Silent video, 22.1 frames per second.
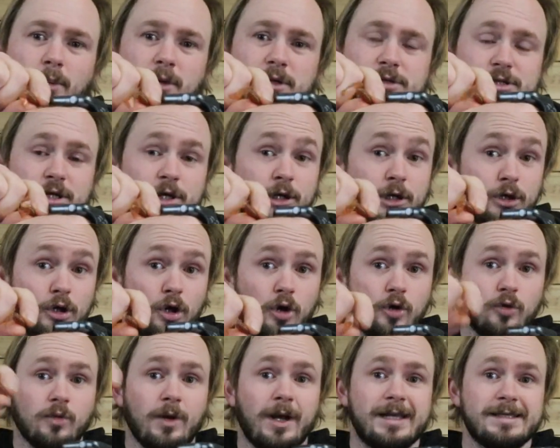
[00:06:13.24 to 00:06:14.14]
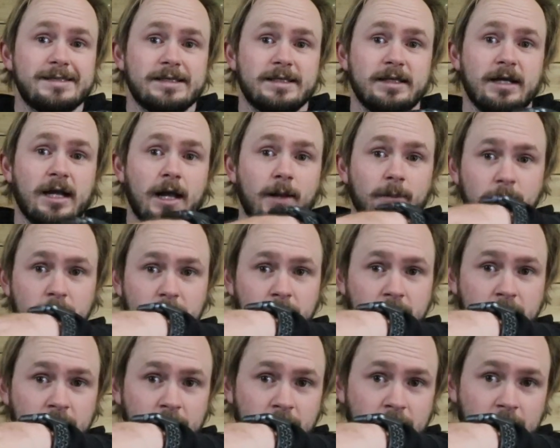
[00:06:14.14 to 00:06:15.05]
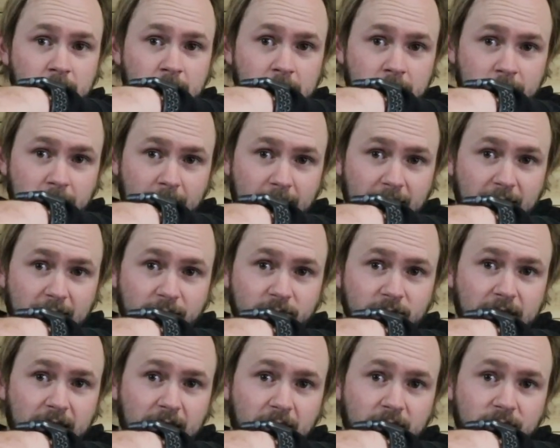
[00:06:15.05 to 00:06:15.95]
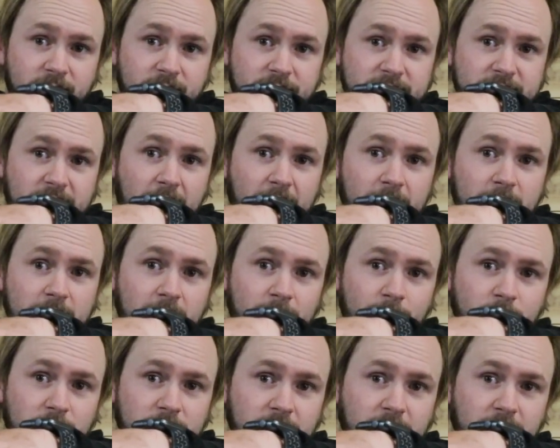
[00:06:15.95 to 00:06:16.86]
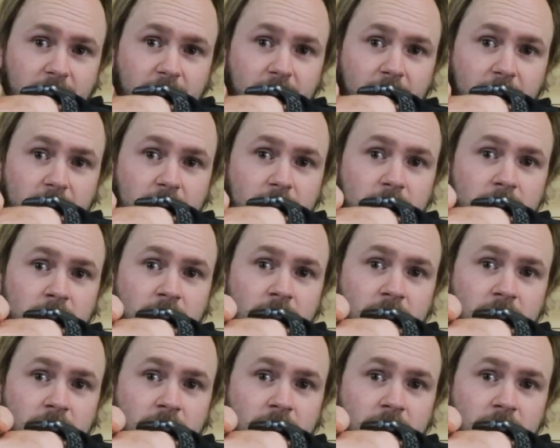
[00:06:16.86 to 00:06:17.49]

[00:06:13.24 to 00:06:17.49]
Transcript: So you're not raising it up. The heavy head, tail up in the air,